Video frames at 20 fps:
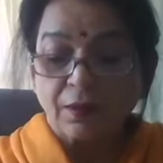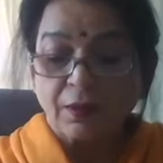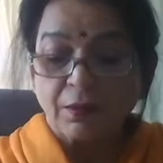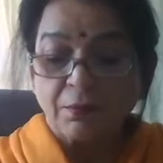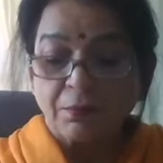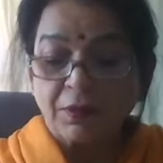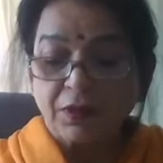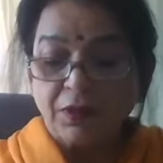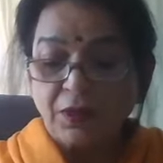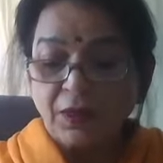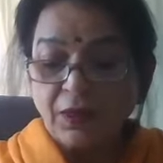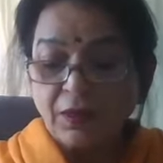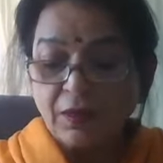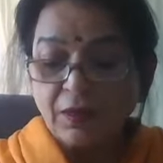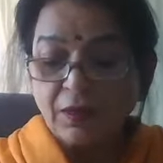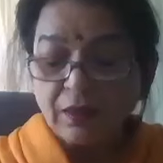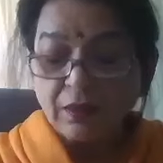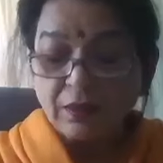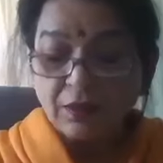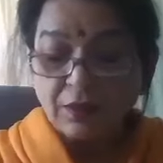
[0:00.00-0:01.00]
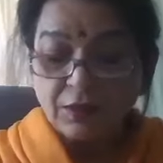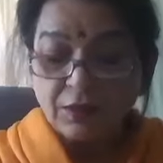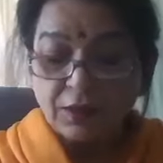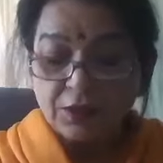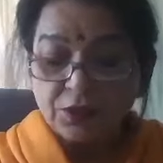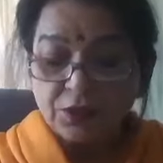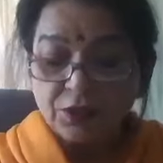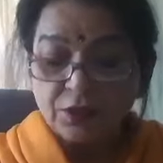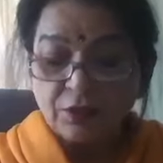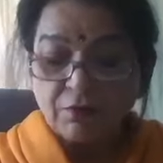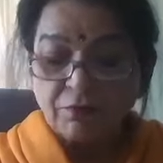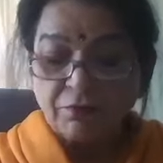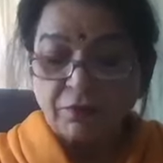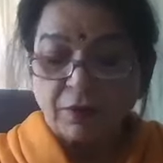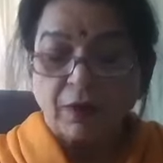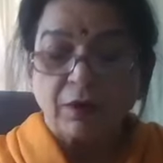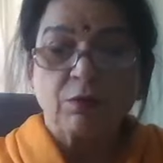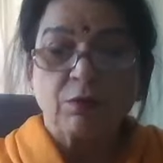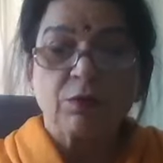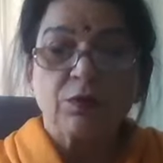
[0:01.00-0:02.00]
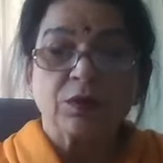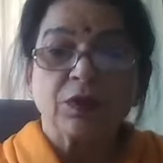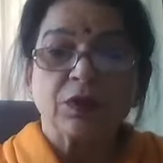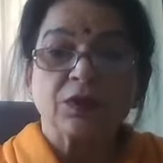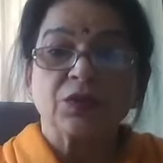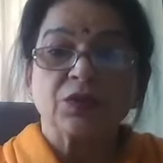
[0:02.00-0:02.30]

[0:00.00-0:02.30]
the material creation follows